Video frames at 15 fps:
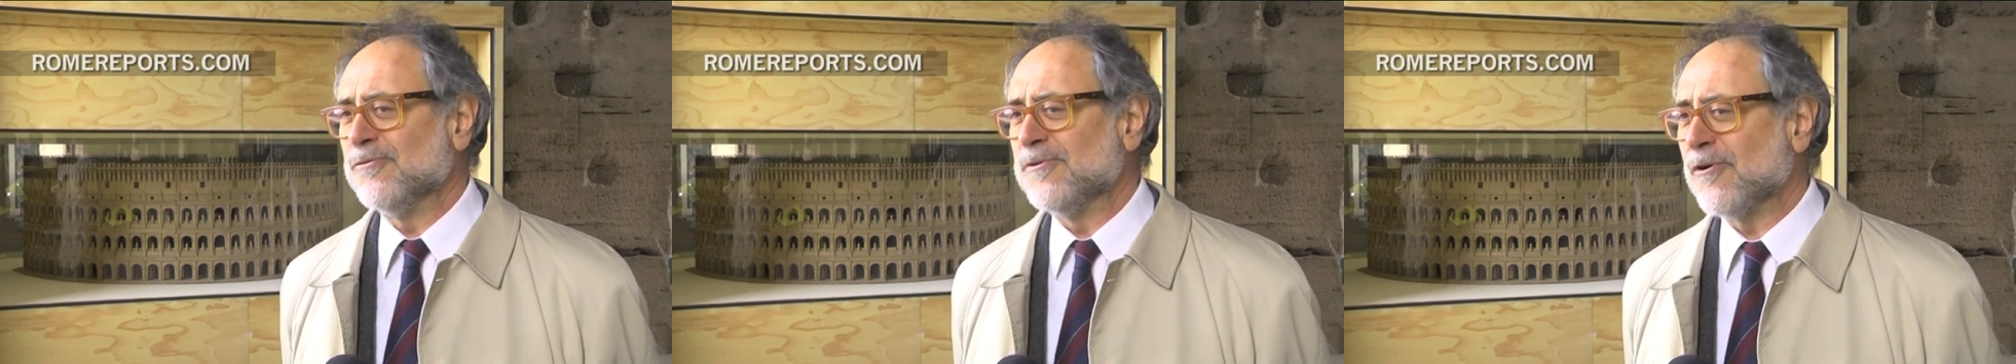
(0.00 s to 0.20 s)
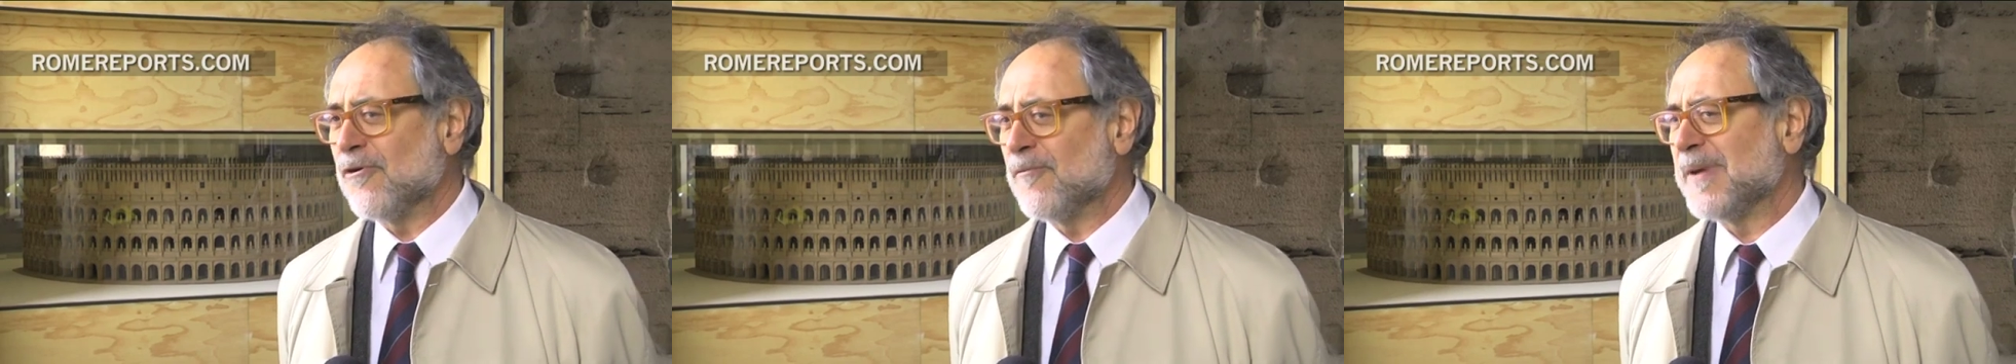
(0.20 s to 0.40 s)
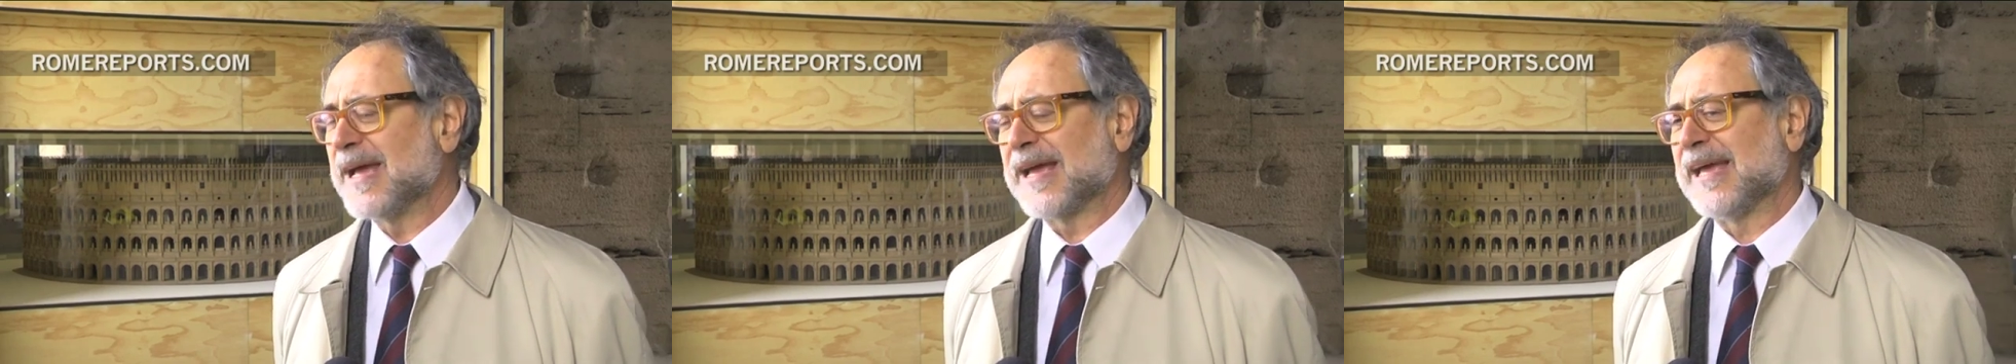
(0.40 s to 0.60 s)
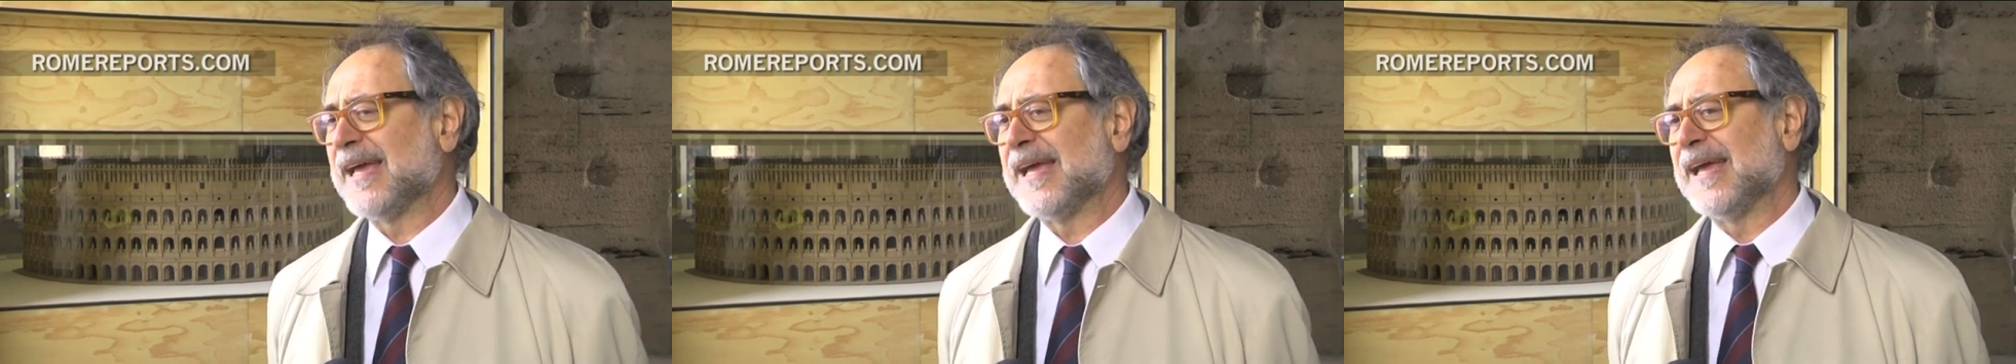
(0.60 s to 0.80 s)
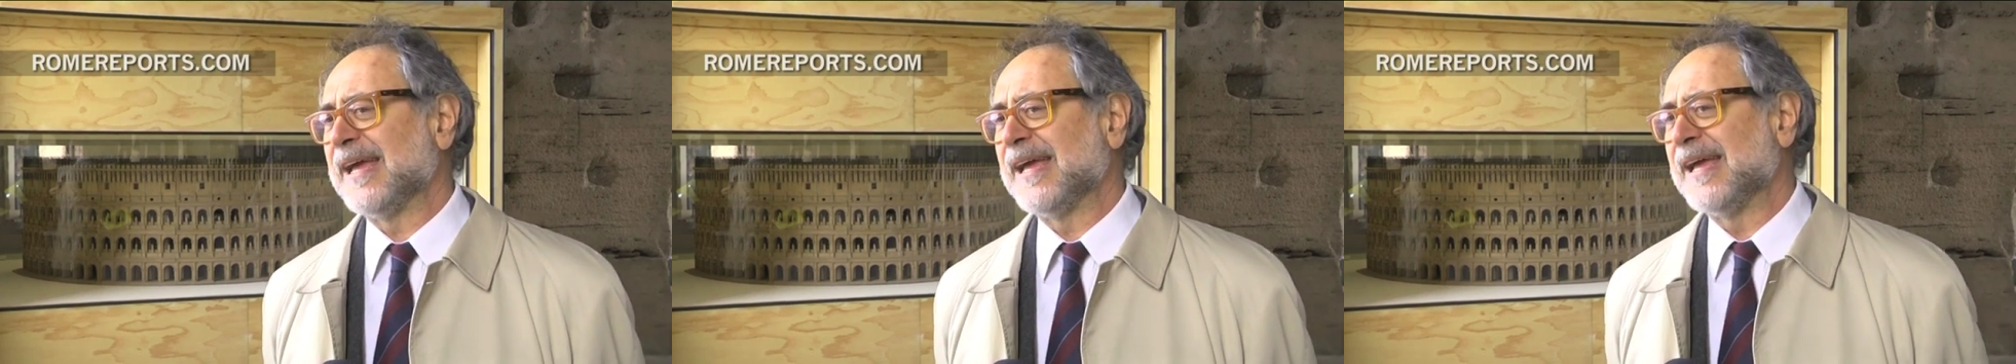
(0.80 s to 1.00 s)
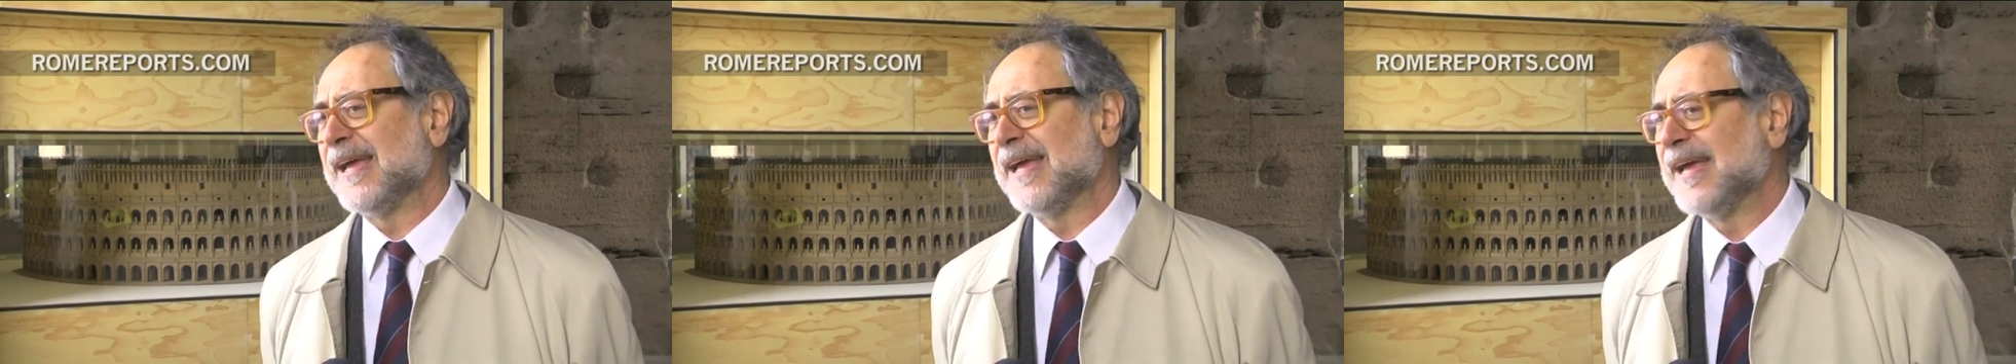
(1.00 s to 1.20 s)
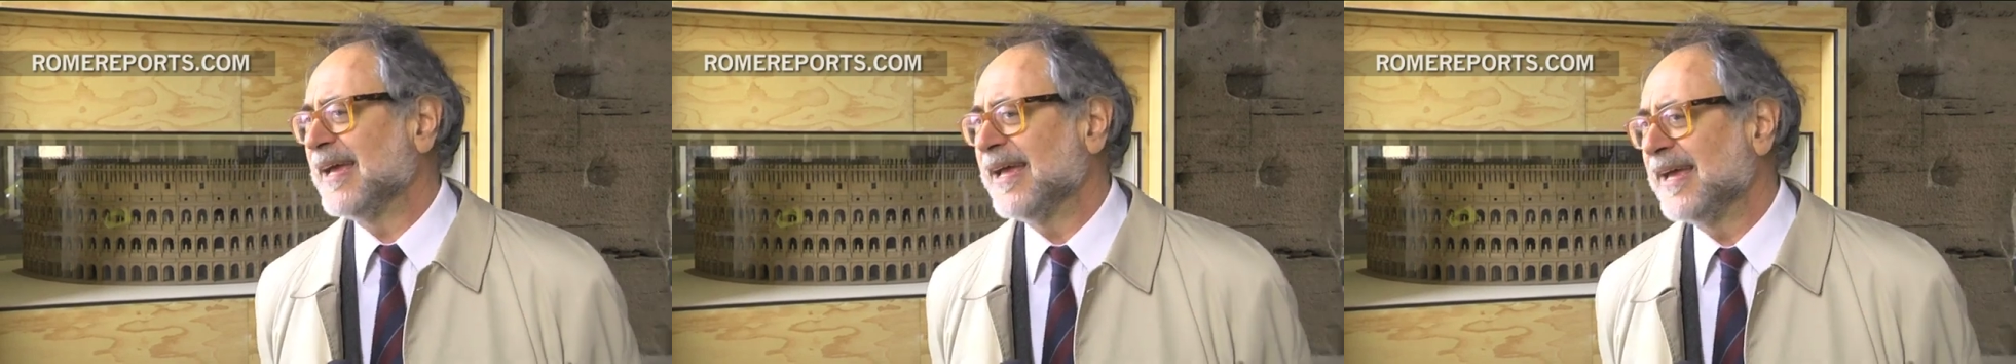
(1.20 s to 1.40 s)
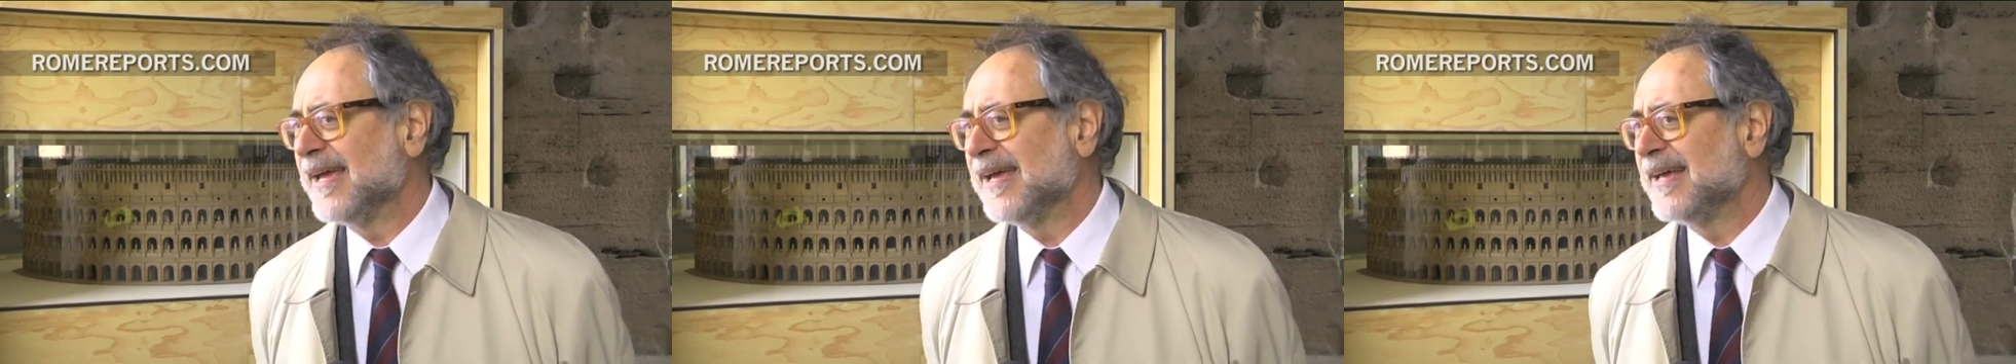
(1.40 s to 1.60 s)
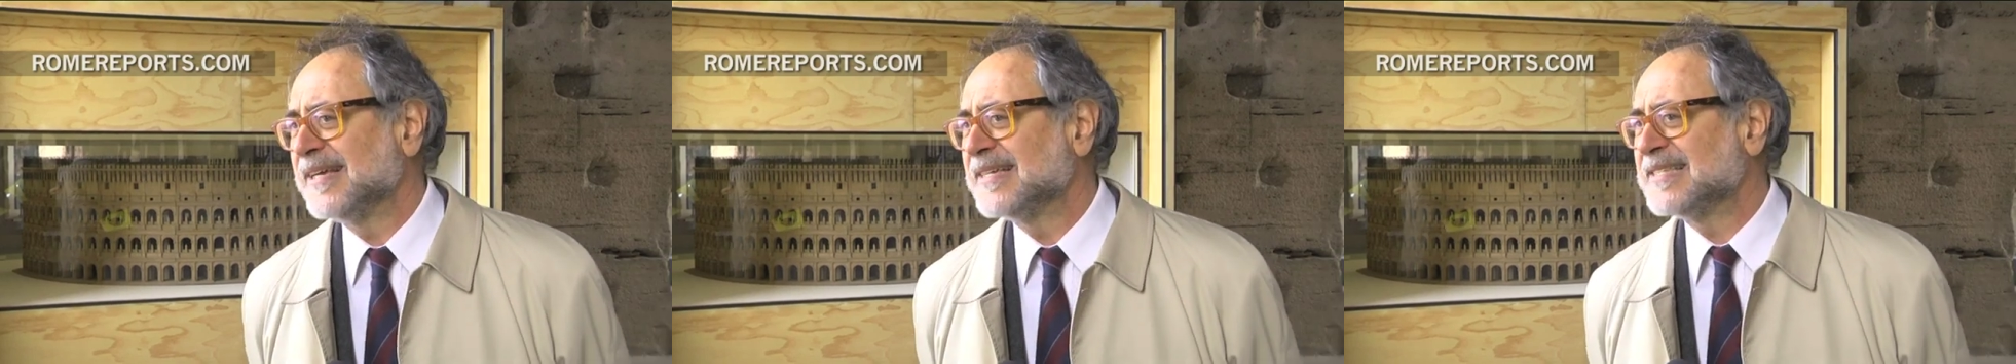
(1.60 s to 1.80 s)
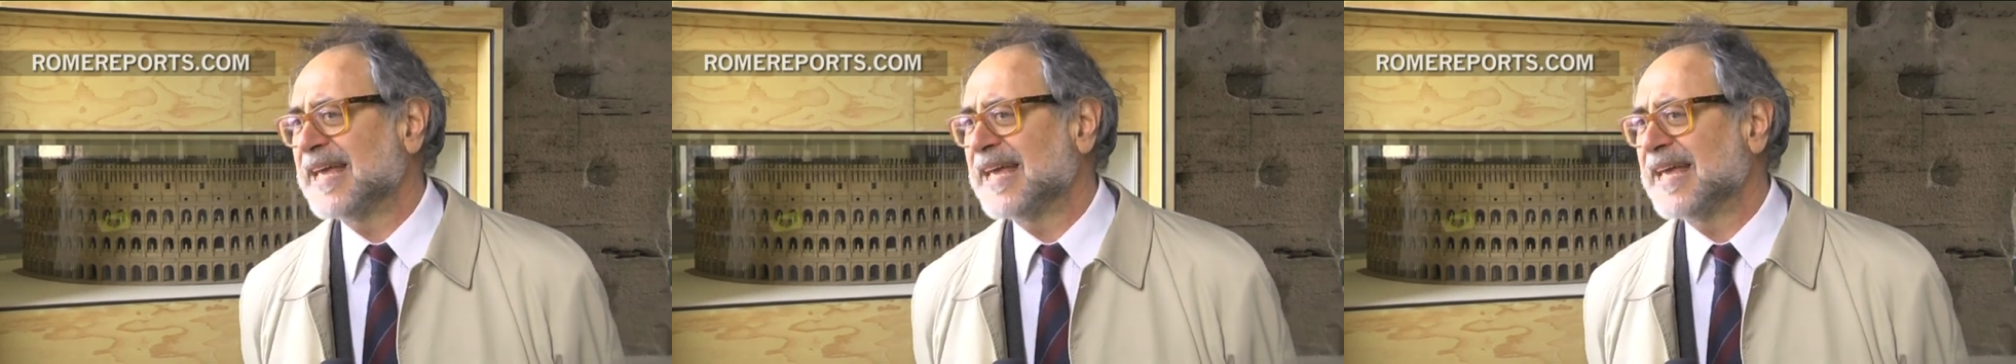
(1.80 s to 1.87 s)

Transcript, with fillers: as the name of a unique place.